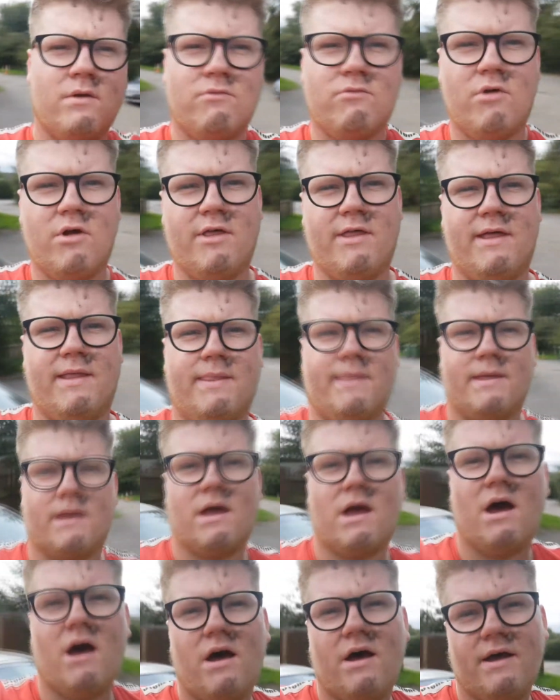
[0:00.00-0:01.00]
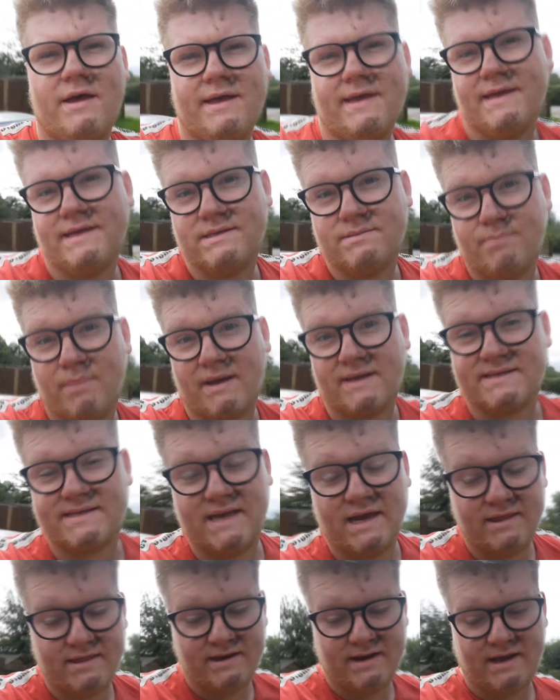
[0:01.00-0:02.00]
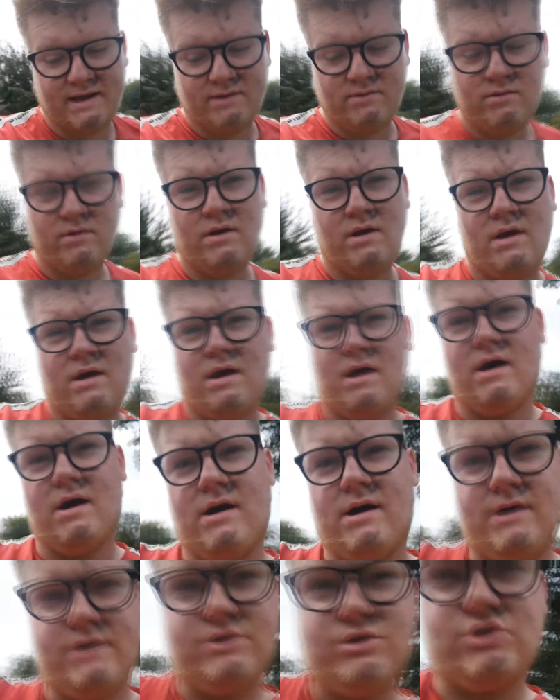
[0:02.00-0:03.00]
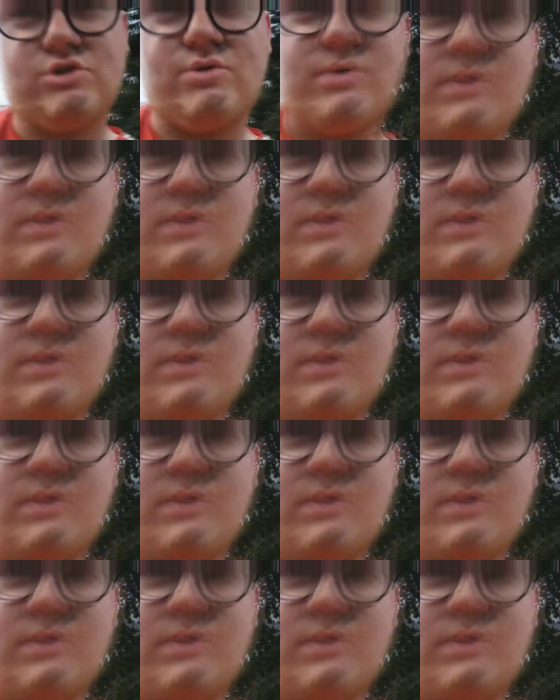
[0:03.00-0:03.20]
Right then, the car is back together now. Just